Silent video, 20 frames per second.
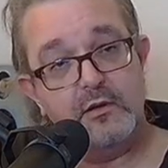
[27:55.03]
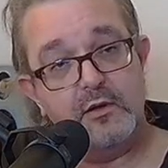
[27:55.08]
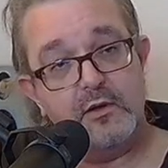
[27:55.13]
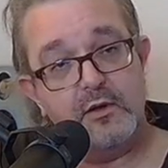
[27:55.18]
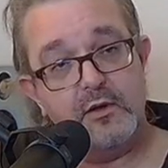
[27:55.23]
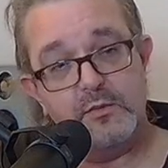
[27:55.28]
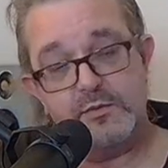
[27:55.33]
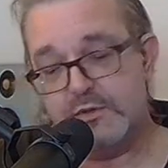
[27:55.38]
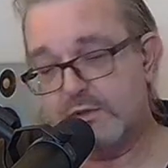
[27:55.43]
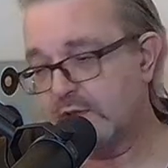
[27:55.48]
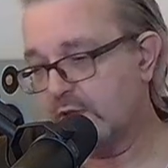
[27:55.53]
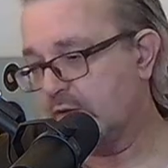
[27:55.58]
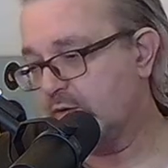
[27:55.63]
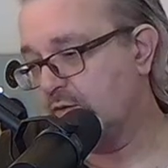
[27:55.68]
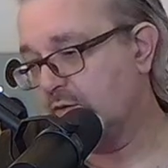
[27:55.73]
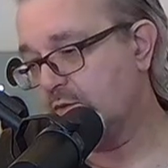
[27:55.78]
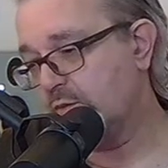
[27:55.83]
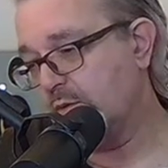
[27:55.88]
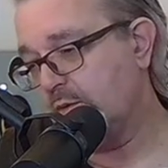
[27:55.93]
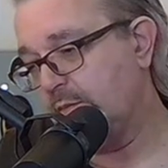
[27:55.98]

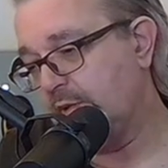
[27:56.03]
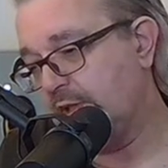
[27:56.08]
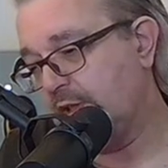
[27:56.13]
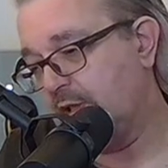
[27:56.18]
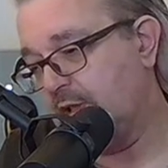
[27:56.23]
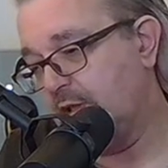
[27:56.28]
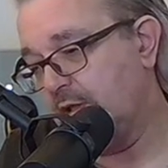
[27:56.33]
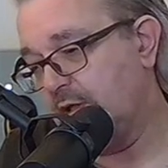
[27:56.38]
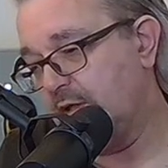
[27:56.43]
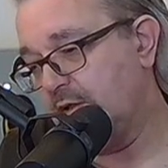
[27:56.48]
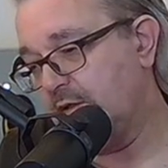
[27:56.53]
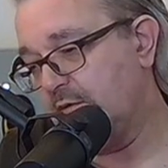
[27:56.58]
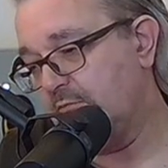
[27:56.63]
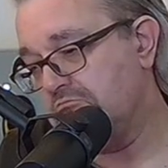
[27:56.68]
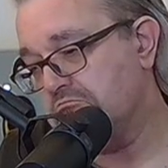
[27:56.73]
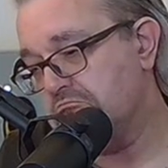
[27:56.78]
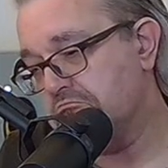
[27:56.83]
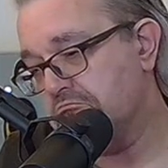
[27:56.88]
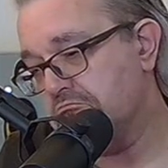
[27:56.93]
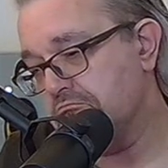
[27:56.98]
Obstacles will be cleared.
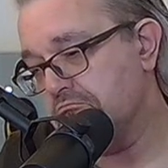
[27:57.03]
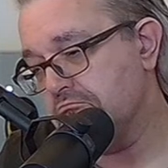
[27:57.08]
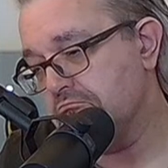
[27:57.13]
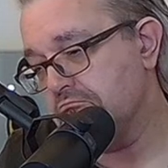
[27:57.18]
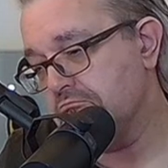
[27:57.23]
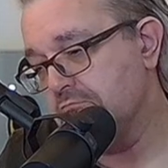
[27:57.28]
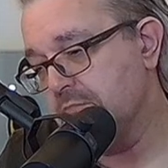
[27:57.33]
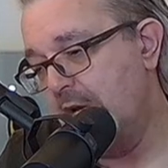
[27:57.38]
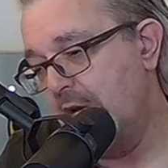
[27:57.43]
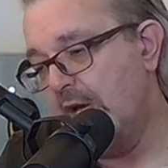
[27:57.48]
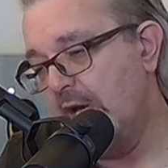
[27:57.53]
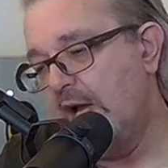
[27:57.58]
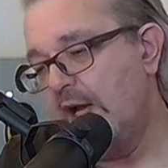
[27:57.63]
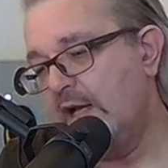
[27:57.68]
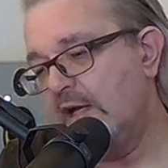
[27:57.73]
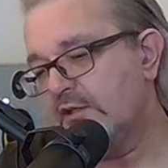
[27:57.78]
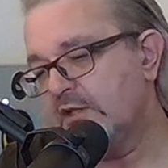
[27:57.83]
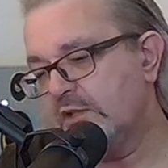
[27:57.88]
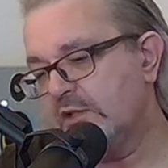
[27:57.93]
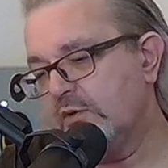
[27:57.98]

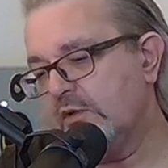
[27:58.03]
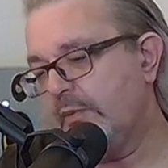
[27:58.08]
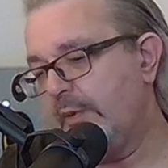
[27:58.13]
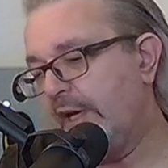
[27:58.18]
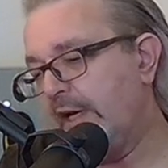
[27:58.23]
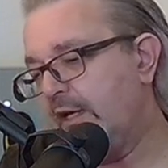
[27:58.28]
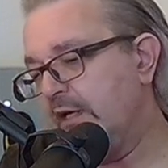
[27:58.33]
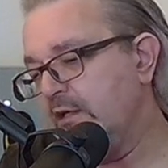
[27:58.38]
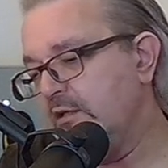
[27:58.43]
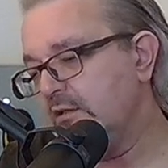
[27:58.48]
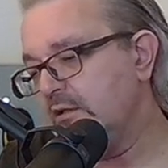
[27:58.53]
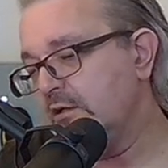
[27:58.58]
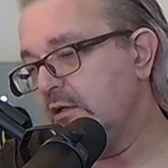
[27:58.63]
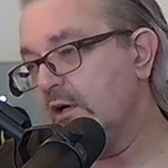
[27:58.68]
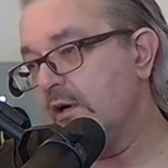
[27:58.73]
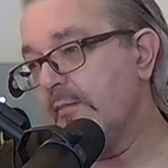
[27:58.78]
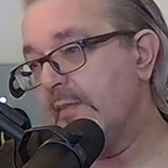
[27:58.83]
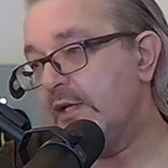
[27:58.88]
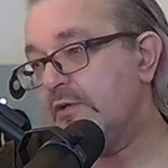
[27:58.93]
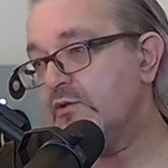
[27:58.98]
Let's talk about
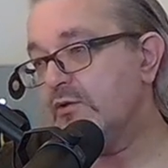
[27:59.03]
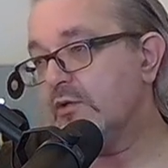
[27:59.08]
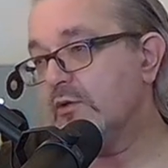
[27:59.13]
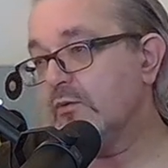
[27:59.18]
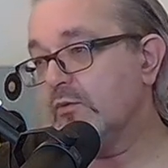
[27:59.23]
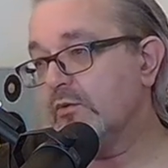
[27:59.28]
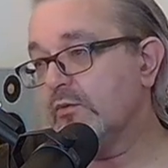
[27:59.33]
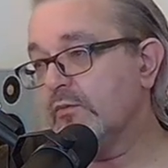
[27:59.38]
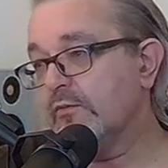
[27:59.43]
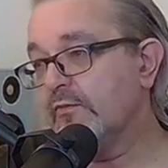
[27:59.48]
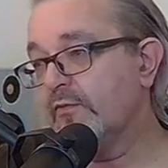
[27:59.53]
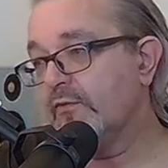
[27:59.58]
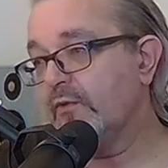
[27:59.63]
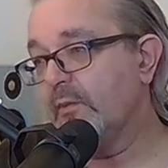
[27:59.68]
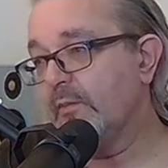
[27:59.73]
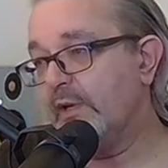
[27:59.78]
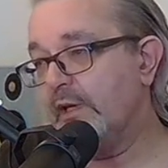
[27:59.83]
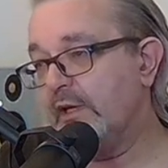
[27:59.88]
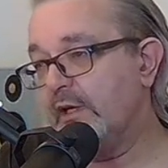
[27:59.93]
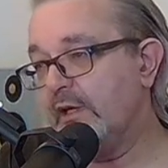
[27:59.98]
interdimensional for a
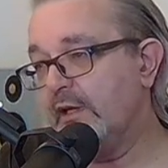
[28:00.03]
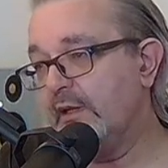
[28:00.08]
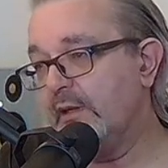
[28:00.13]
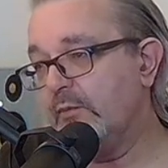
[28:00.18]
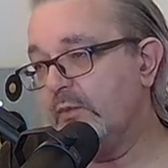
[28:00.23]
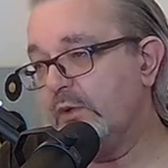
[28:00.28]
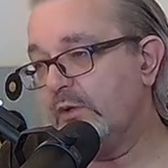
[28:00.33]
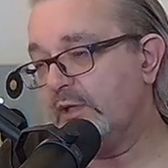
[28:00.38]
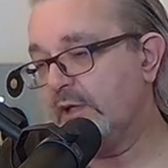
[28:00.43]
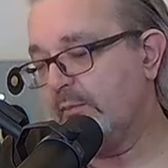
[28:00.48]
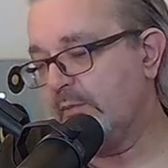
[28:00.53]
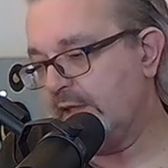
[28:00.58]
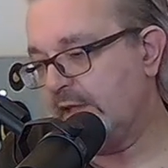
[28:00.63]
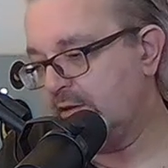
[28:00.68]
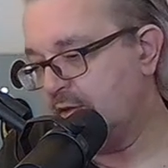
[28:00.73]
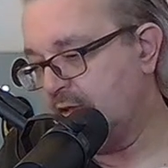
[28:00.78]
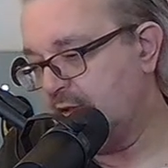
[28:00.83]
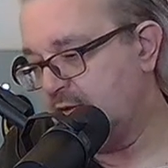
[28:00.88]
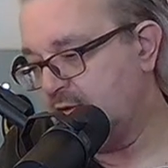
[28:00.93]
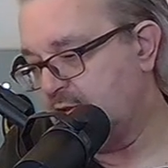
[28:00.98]
minute, and then we'll come back
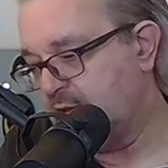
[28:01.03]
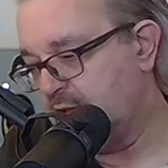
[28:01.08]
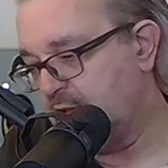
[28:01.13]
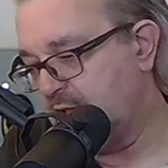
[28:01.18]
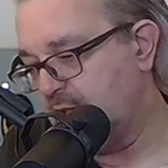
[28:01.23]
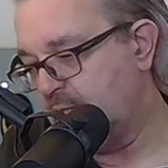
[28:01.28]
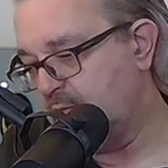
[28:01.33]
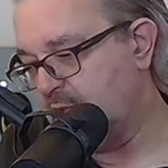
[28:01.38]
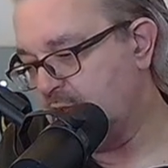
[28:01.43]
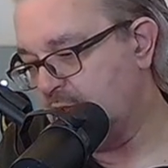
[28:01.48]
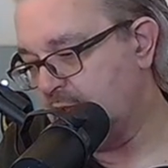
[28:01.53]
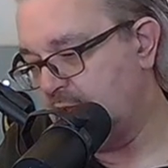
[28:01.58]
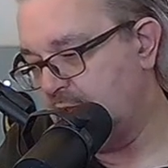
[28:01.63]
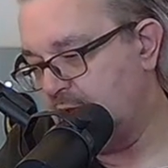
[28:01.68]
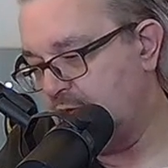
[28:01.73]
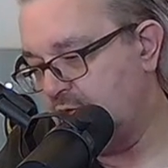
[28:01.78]
to this DMT